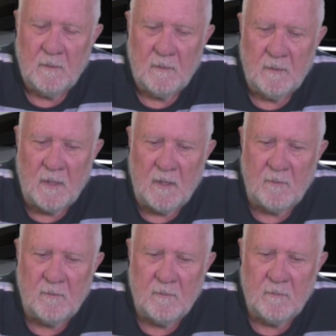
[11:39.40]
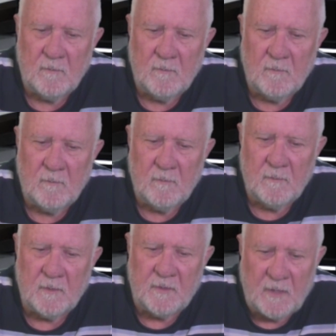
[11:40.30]
That
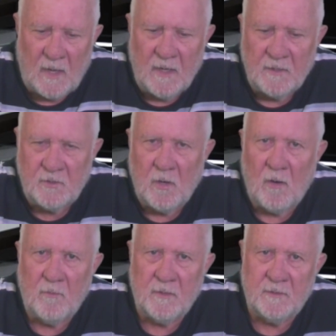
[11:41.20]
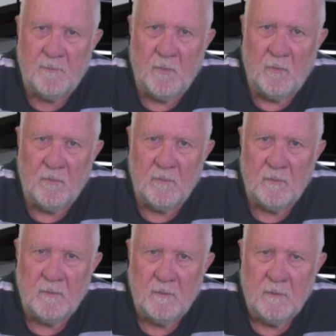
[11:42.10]
the day a child is born,
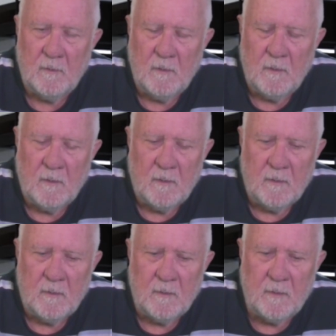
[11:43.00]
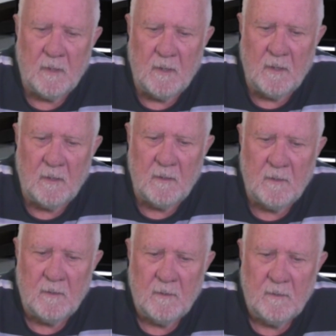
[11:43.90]
they're
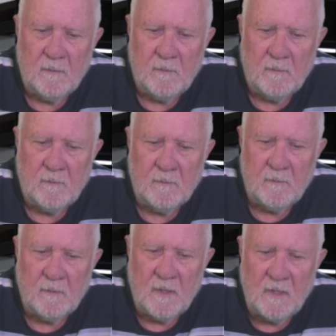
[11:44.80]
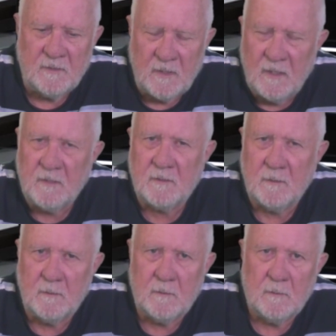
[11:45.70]
as
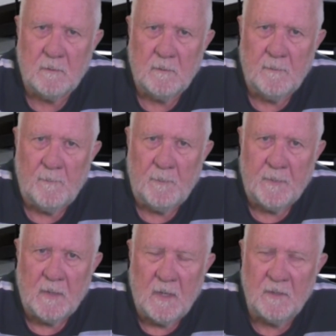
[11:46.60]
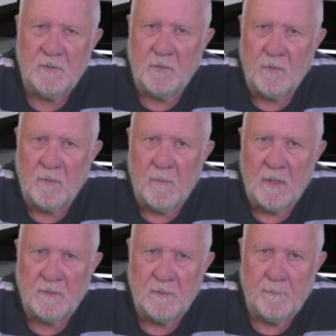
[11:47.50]
innocent as you could imagine.